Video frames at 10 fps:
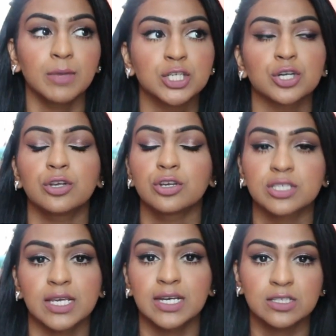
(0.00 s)
make sure your
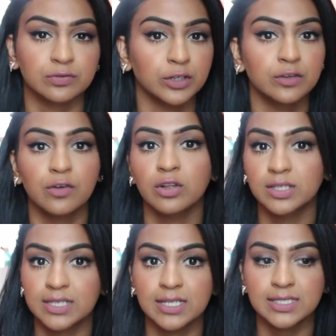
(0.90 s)
skin is free of all
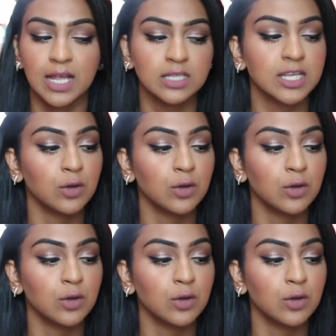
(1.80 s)
the dead cells,